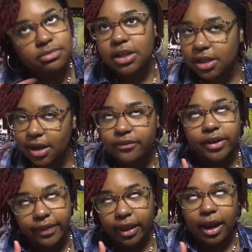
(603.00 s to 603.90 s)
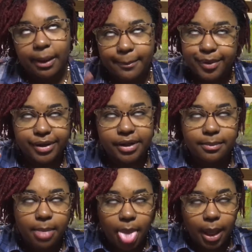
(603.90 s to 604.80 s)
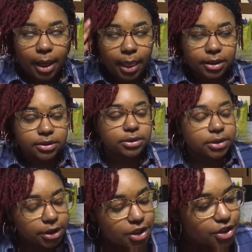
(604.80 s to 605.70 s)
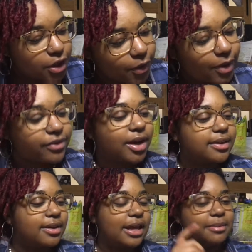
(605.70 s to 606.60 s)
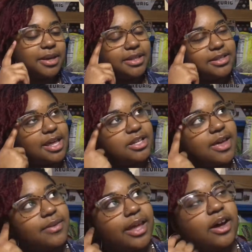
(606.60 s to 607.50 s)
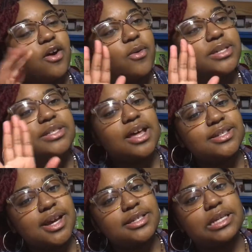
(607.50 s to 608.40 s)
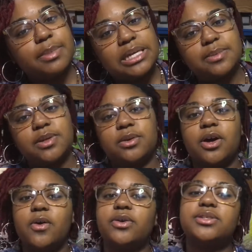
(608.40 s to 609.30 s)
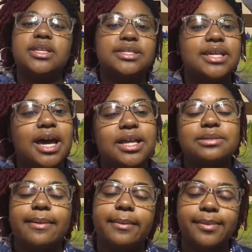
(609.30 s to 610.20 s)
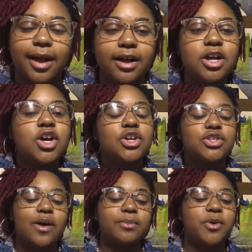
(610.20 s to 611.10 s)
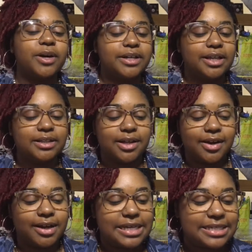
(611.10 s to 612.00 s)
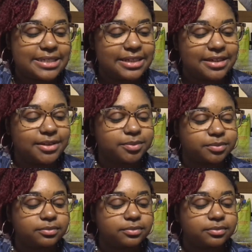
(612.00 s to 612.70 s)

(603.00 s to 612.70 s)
I forgot the name, Brittany, blah, blah, blah. So I forgot the name, and they were like, oh, it's downstairs in the basement, you go, you see the signs, blah, blah, blah. So I'm going down there, and I see